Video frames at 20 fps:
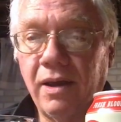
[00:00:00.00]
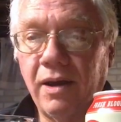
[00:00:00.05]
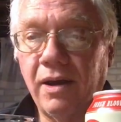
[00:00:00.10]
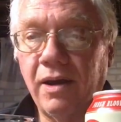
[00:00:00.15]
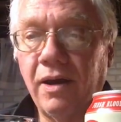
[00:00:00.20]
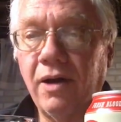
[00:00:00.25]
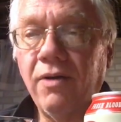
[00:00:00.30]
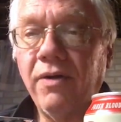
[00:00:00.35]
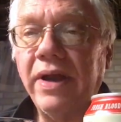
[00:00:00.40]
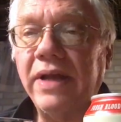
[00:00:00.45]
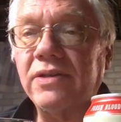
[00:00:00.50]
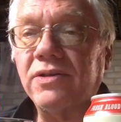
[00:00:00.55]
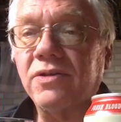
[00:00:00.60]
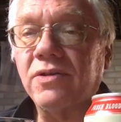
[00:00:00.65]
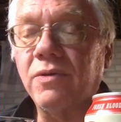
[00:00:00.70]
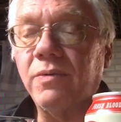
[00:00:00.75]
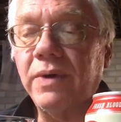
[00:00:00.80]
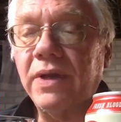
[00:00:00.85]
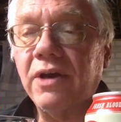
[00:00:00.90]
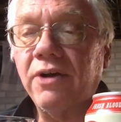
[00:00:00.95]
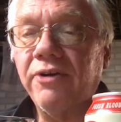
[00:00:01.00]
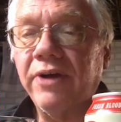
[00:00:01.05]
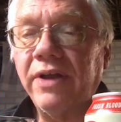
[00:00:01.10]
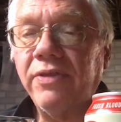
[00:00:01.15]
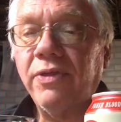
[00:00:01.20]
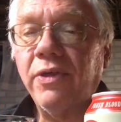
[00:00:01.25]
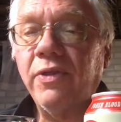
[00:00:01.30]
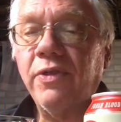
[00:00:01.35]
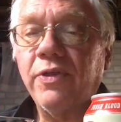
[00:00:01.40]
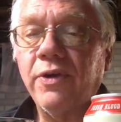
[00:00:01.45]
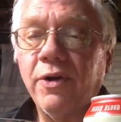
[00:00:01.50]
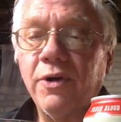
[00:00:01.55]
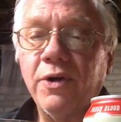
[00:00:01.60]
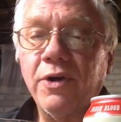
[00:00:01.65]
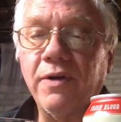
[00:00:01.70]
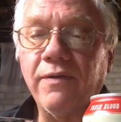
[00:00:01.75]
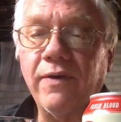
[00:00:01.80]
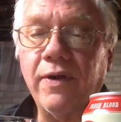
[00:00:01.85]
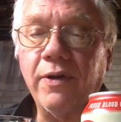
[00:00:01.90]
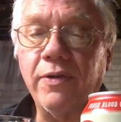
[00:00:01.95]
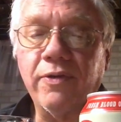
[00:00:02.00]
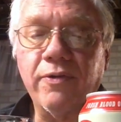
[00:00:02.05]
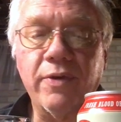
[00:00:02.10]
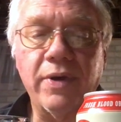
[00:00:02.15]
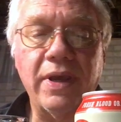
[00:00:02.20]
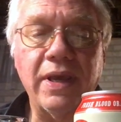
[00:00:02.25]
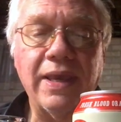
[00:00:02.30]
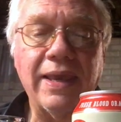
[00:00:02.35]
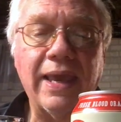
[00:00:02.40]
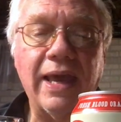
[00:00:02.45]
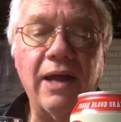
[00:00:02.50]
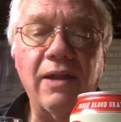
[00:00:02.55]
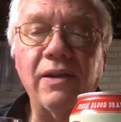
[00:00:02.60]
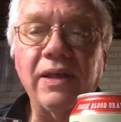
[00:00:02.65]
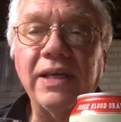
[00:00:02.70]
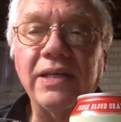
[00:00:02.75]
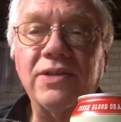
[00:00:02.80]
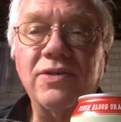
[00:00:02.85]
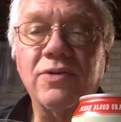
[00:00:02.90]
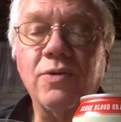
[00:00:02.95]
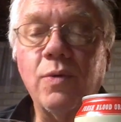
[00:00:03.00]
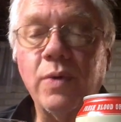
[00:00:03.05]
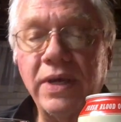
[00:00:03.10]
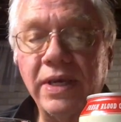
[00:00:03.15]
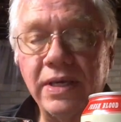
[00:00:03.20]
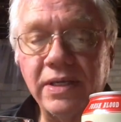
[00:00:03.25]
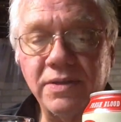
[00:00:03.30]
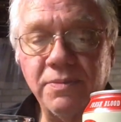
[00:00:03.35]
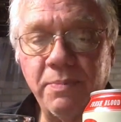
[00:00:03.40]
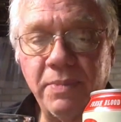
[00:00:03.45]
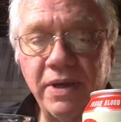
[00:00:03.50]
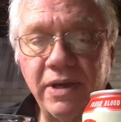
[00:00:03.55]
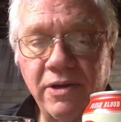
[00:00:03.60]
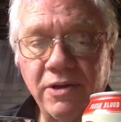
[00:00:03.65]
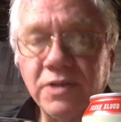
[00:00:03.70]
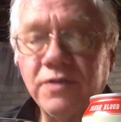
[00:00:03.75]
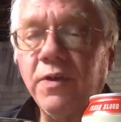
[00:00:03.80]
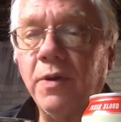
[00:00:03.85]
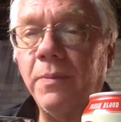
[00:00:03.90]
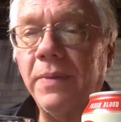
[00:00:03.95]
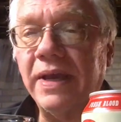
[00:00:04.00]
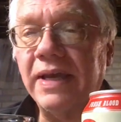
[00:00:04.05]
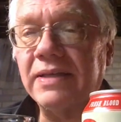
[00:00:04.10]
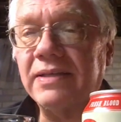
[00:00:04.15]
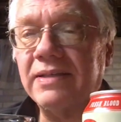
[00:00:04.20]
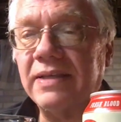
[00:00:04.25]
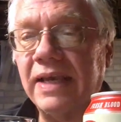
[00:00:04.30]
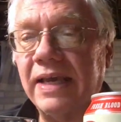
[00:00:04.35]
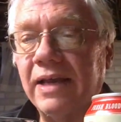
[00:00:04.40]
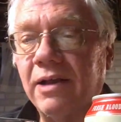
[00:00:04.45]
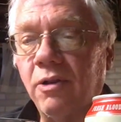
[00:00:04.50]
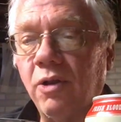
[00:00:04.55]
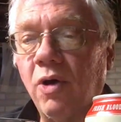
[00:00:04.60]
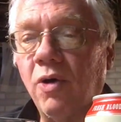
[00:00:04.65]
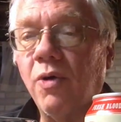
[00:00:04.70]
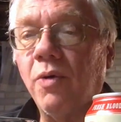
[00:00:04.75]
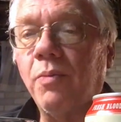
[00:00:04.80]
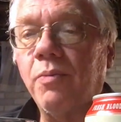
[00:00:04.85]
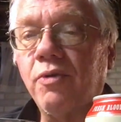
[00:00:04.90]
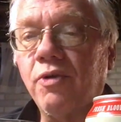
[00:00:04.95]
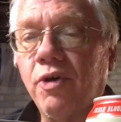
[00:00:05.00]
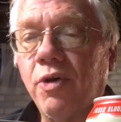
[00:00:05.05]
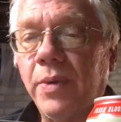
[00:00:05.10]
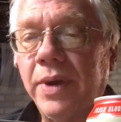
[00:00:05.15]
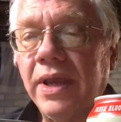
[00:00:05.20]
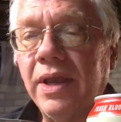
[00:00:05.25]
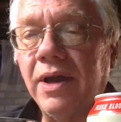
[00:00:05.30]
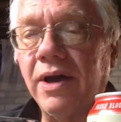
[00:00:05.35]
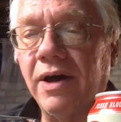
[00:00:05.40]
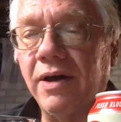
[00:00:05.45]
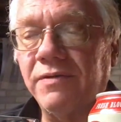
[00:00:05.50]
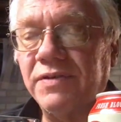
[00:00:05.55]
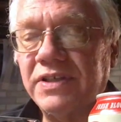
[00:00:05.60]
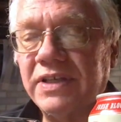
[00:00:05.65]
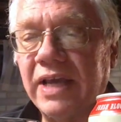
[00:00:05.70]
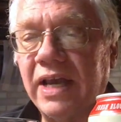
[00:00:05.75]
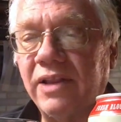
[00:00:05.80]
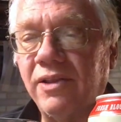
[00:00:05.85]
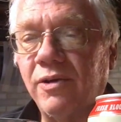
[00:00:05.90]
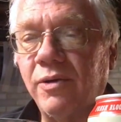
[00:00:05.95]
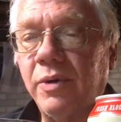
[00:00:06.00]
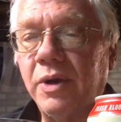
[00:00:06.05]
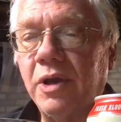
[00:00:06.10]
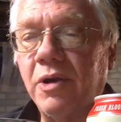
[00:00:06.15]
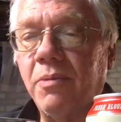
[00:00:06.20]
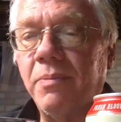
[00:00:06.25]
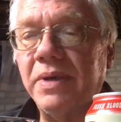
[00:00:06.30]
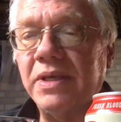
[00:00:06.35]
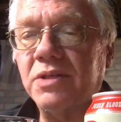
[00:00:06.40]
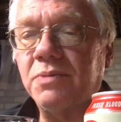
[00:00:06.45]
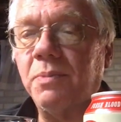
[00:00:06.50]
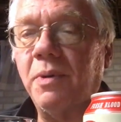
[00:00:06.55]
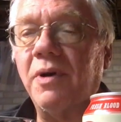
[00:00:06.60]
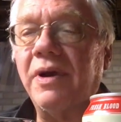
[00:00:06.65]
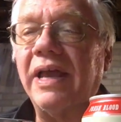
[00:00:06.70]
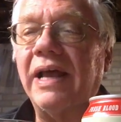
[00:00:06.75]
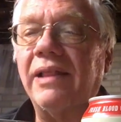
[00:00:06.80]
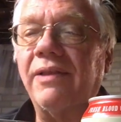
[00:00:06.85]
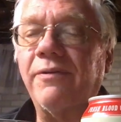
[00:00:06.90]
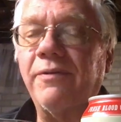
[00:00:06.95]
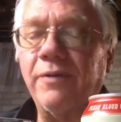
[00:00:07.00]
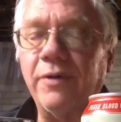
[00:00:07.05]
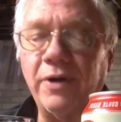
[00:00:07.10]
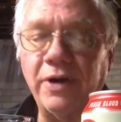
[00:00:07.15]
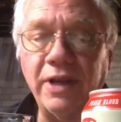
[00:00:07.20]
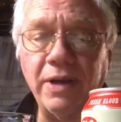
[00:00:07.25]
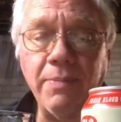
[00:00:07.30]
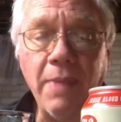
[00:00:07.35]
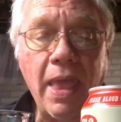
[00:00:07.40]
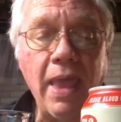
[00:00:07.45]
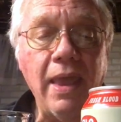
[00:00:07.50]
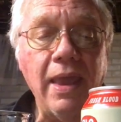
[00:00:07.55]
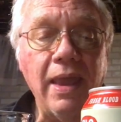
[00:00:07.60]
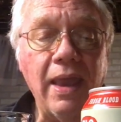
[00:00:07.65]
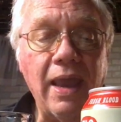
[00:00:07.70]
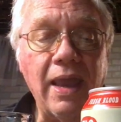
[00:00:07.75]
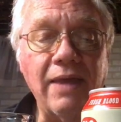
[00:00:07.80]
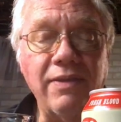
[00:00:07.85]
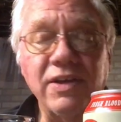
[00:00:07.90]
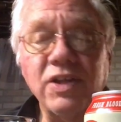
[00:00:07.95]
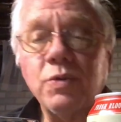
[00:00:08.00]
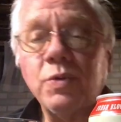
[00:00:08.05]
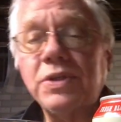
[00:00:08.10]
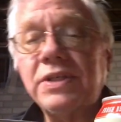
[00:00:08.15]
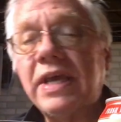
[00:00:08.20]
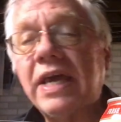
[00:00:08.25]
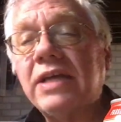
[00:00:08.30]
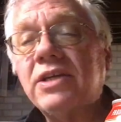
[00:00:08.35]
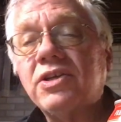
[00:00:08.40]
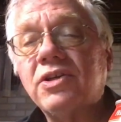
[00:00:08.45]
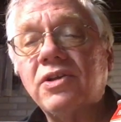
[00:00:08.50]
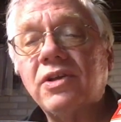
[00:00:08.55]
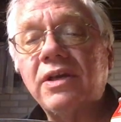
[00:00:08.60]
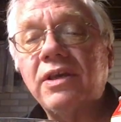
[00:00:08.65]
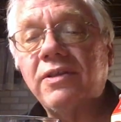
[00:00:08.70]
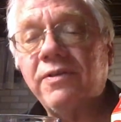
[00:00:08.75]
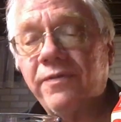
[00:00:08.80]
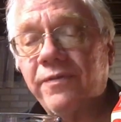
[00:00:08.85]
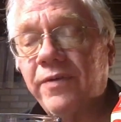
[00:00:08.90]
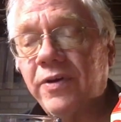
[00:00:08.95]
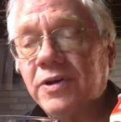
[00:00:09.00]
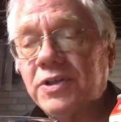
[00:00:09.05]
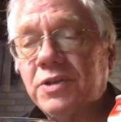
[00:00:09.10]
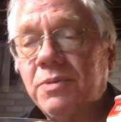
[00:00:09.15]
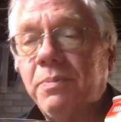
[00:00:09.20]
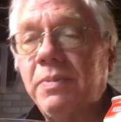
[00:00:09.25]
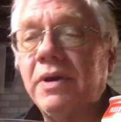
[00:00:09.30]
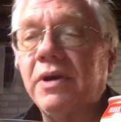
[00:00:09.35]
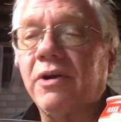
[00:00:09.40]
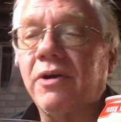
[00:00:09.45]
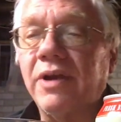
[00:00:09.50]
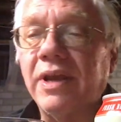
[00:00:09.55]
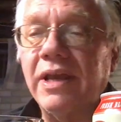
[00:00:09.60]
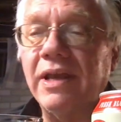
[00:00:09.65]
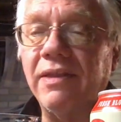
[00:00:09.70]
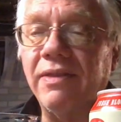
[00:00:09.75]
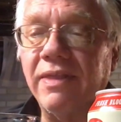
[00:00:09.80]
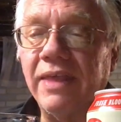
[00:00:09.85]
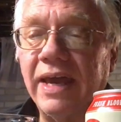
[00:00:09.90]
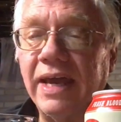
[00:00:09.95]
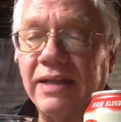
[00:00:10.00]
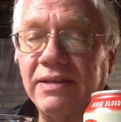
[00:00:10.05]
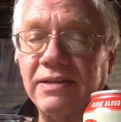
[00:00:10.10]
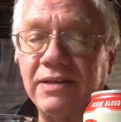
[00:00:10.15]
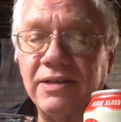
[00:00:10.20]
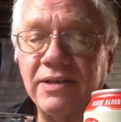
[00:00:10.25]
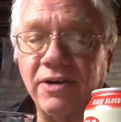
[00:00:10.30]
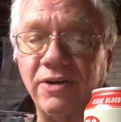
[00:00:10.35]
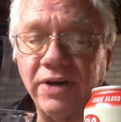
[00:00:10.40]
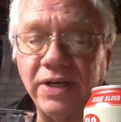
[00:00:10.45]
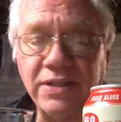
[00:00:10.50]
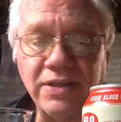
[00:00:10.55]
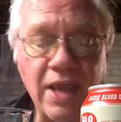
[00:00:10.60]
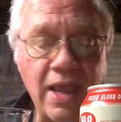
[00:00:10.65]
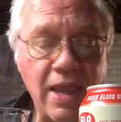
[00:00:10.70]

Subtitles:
All right, so we are at the third of our three Cali-Squeeze beers from SLO Brewing of San Luis Obispo, California. And this was actually the first beer in that series.